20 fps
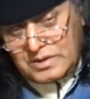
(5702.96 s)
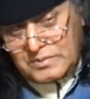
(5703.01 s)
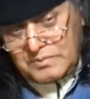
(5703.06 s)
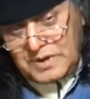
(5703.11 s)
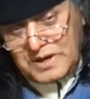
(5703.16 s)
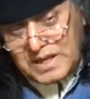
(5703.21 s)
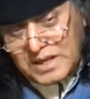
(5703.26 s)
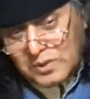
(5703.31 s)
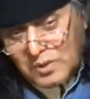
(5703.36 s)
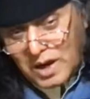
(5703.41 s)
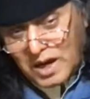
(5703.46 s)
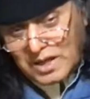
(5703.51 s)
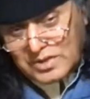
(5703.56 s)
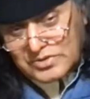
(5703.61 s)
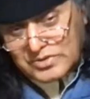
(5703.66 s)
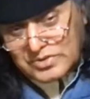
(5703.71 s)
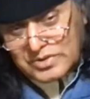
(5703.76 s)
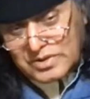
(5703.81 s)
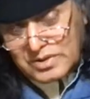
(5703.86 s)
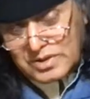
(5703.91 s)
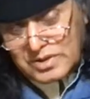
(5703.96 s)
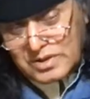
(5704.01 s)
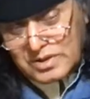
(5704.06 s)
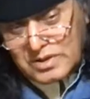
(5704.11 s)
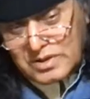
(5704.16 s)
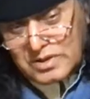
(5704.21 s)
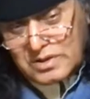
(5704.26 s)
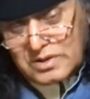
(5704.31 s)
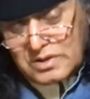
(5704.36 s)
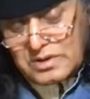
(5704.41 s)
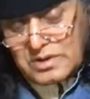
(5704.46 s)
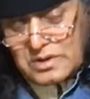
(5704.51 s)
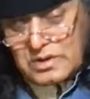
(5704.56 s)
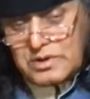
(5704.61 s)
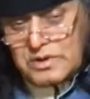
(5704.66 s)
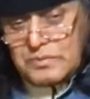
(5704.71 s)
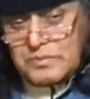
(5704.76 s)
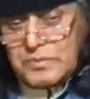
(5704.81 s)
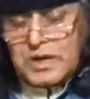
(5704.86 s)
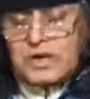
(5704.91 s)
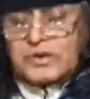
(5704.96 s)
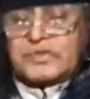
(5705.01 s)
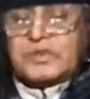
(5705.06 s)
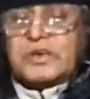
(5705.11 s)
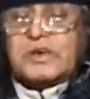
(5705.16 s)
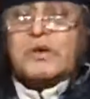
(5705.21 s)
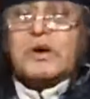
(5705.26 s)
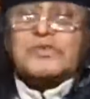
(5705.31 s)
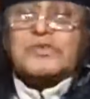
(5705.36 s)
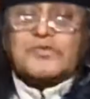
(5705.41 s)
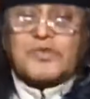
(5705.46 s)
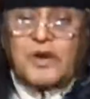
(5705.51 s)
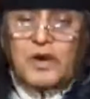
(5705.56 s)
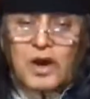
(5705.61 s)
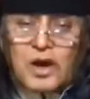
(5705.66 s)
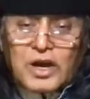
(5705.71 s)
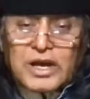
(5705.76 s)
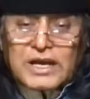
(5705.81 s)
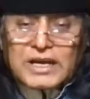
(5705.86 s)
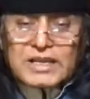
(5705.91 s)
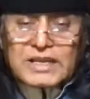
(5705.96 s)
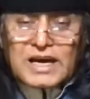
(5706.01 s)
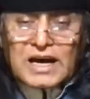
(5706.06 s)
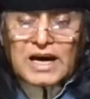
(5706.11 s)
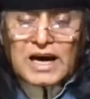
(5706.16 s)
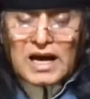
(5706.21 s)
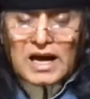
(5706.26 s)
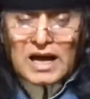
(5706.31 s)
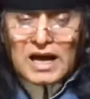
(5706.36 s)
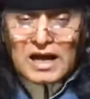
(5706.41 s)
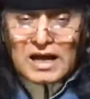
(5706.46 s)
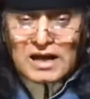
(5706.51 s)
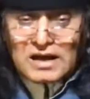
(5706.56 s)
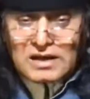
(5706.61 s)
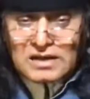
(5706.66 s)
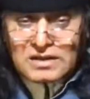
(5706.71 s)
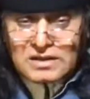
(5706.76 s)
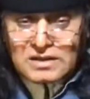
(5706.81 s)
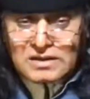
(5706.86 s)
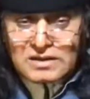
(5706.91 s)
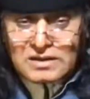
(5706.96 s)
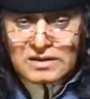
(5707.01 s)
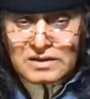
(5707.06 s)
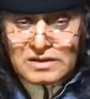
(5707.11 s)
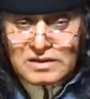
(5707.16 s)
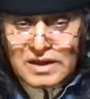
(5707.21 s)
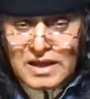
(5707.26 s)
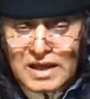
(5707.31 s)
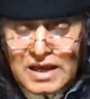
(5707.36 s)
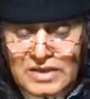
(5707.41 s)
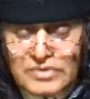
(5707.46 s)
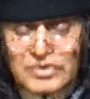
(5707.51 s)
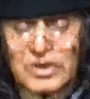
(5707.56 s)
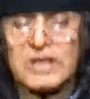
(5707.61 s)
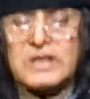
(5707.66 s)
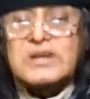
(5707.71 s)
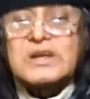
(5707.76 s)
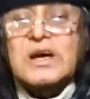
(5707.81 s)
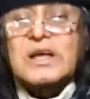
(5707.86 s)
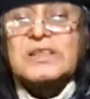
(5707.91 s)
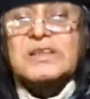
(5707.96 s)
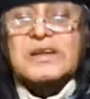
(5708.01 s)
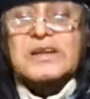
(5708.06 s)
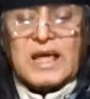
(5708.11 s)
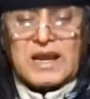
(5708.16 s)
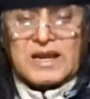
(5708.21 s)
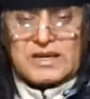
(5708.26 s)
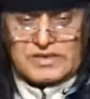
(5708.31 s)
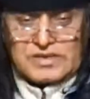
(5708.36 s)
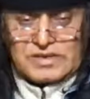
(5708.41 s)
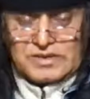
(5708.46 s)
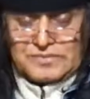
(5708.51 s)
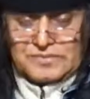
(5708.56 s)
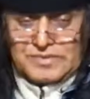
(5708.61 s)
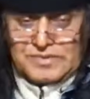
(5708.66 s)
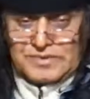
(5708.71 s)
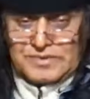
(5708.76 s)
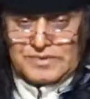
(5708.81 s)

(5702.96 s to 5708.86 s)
But he was, because he was following the agenda, the narrative,